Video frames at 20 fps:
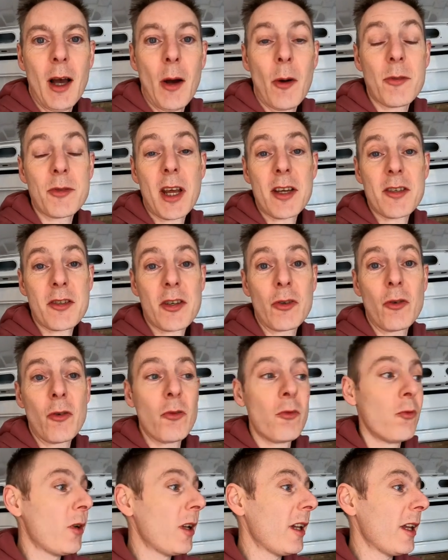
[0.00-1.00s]
I was actually
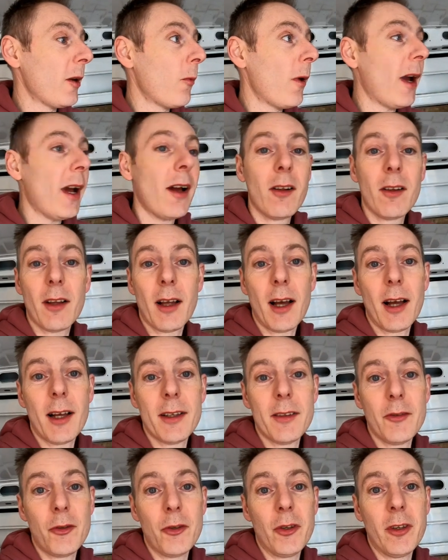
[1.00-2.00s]
going really well
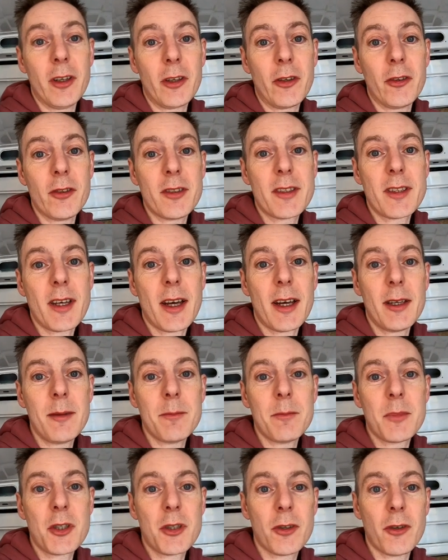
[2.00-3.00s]
and doing a good
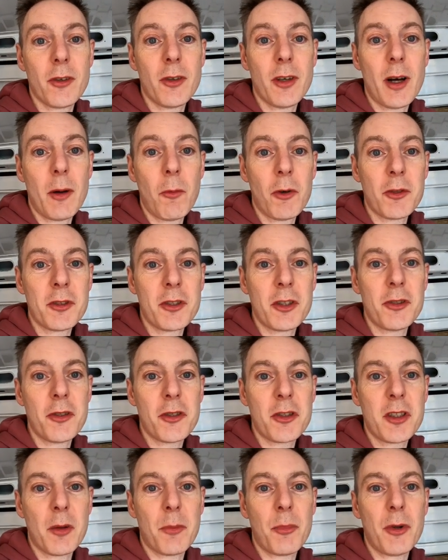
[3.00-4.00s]
time, so I wanted
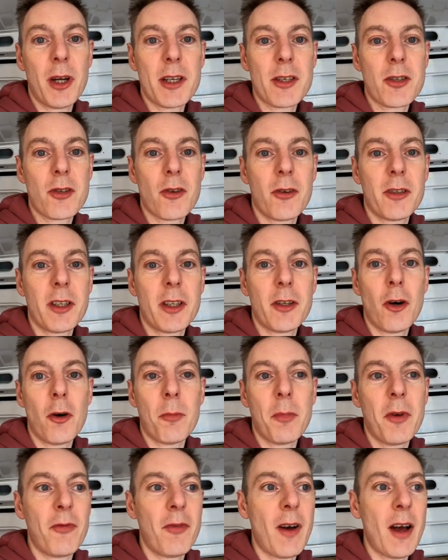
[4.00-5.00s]
just to press on and
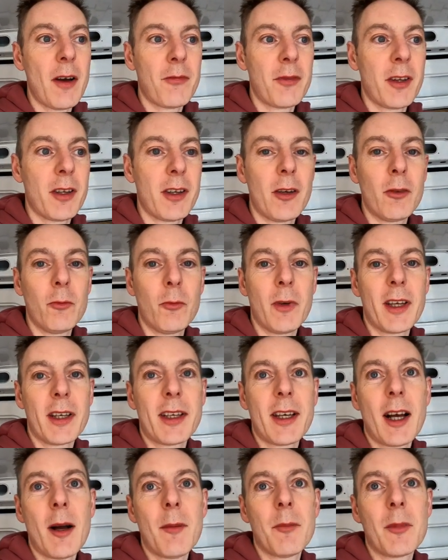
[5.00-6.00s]
not be faffing around with a
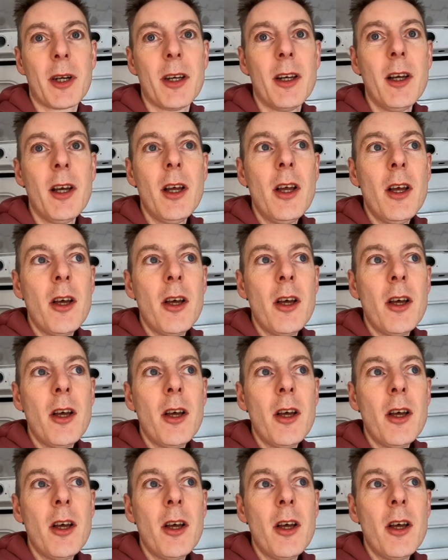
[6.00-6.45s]
camera.